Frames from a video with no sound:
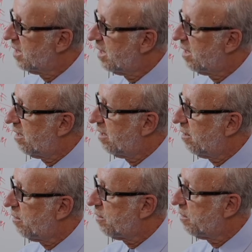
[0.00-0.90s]

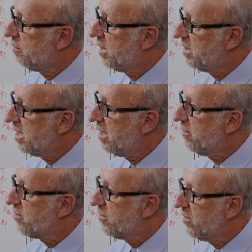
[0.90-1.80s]
But yeah,
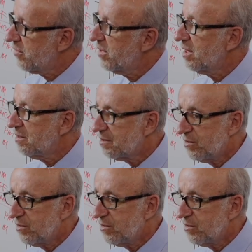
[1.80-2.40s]
there's nothing